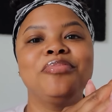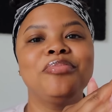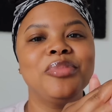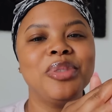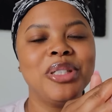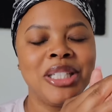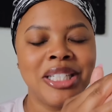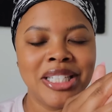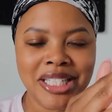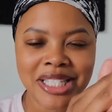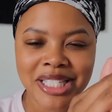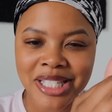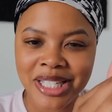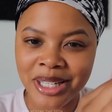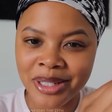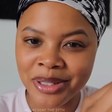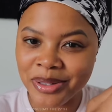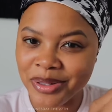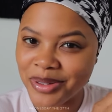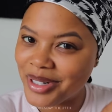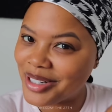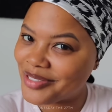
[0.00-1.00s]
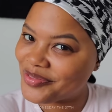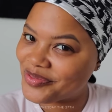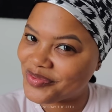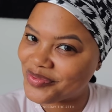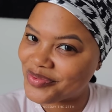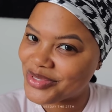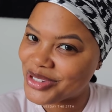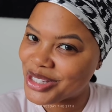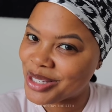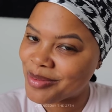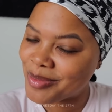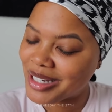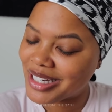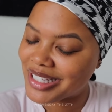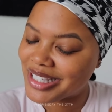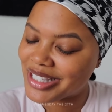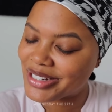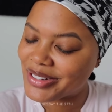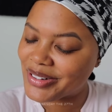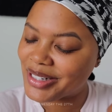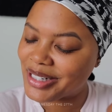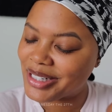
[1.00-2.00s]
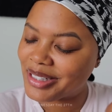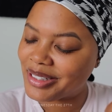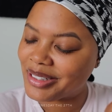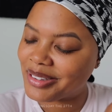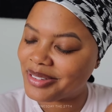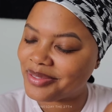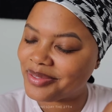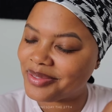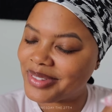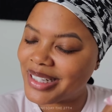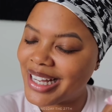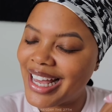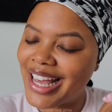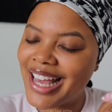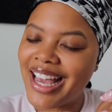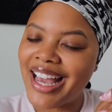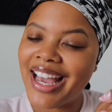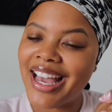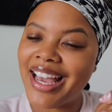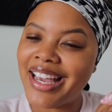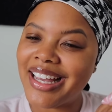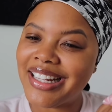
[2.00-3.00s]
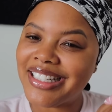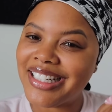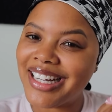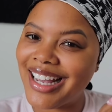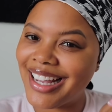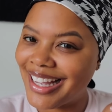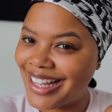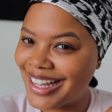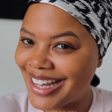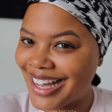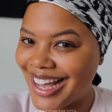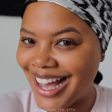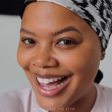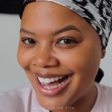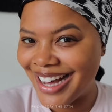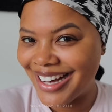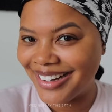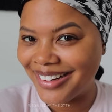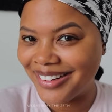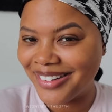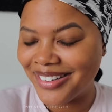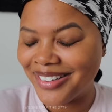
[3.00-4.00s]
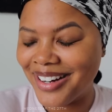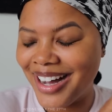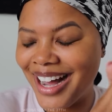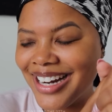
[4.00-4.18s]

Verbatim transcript: please go to my Instagram and check it out.